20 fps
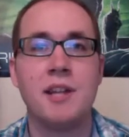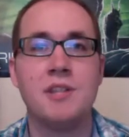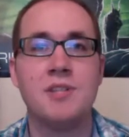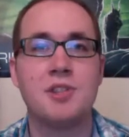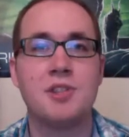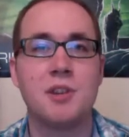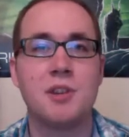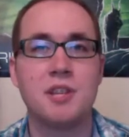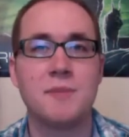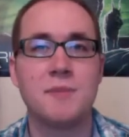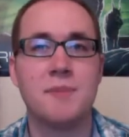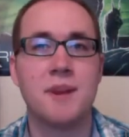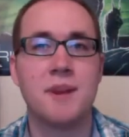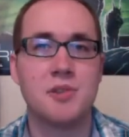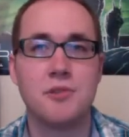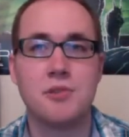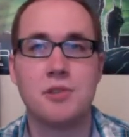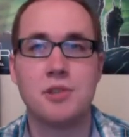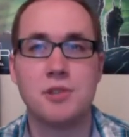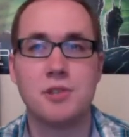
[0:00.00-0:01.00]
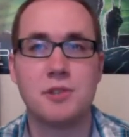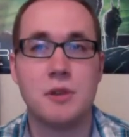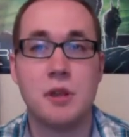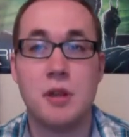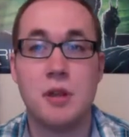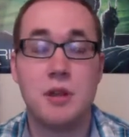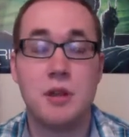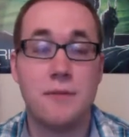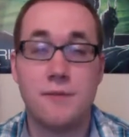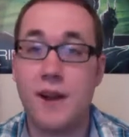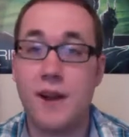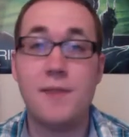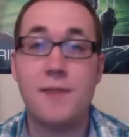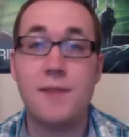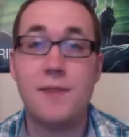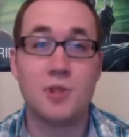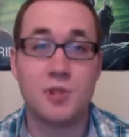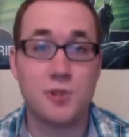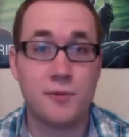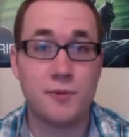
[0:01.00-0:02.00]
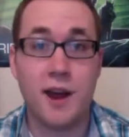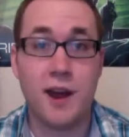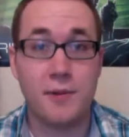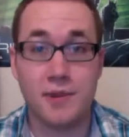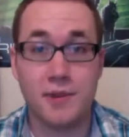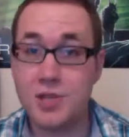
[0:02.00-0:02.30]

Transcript: And so he's basically just fighting for survival.